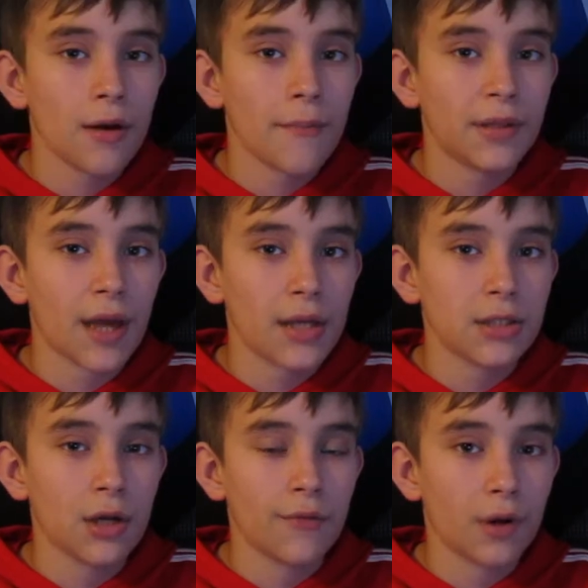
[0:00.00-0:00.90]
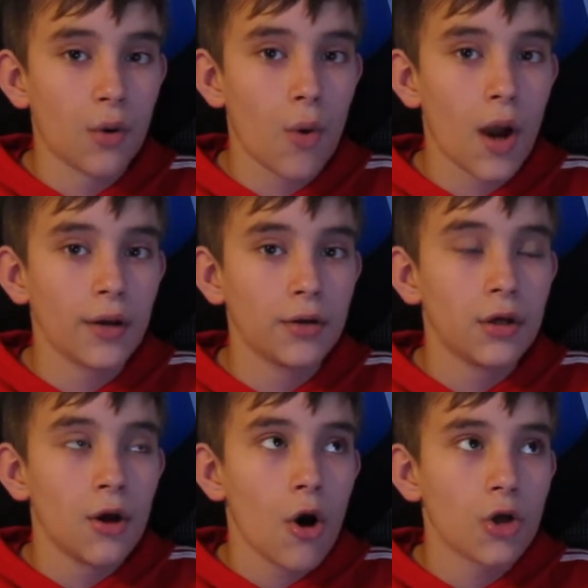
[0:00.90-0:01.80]
but that is not required.
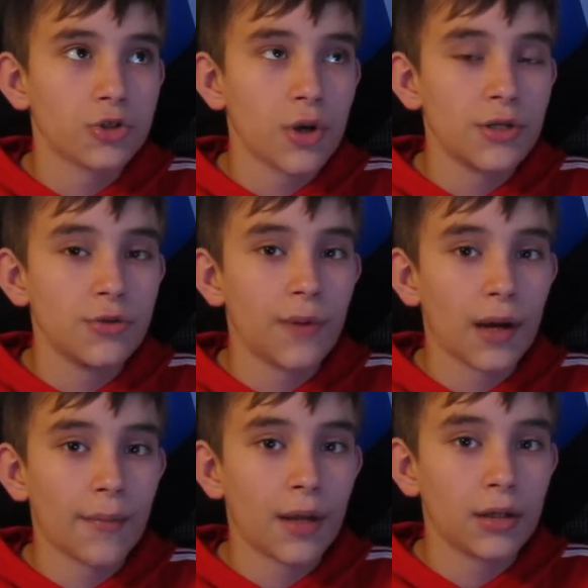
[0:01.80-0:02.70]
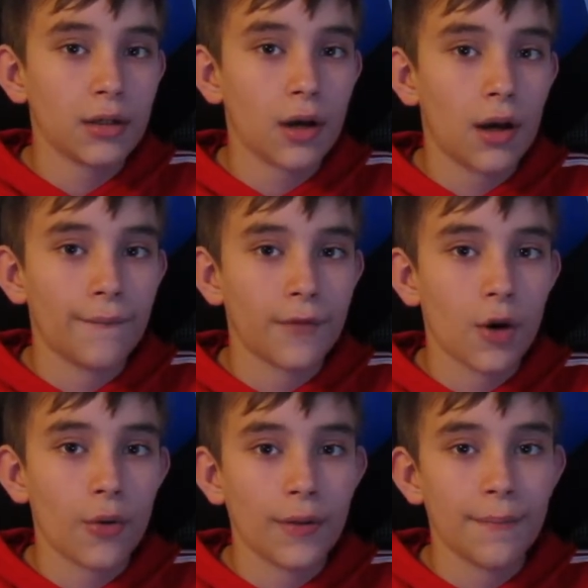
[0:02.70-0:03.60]
Also, I do recommend
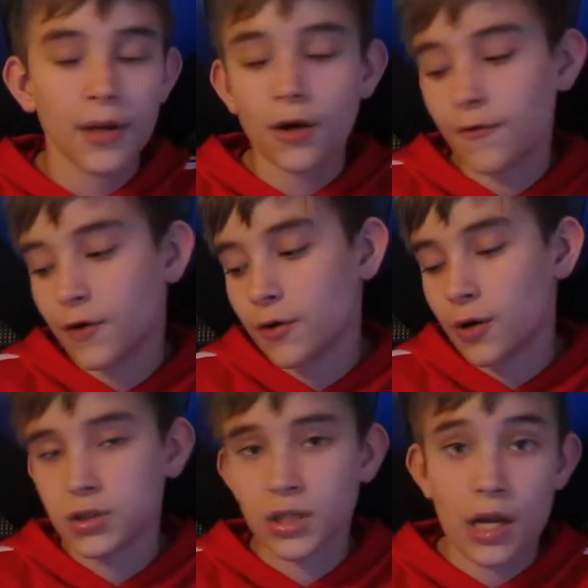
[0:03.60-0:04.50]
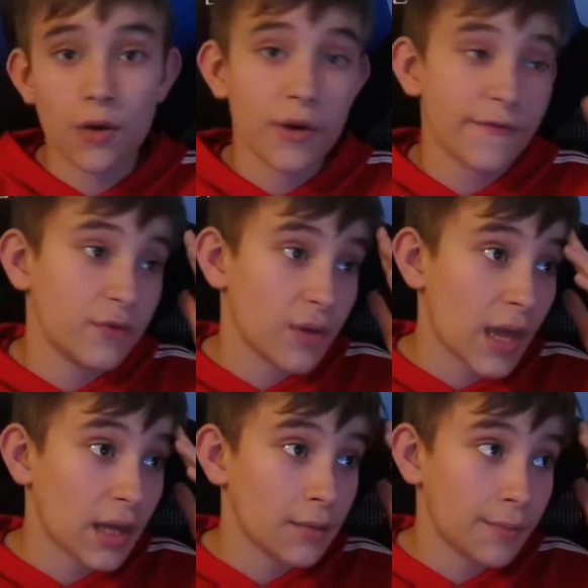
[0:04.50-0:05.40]
going bigger for your Crested Gecko if you can.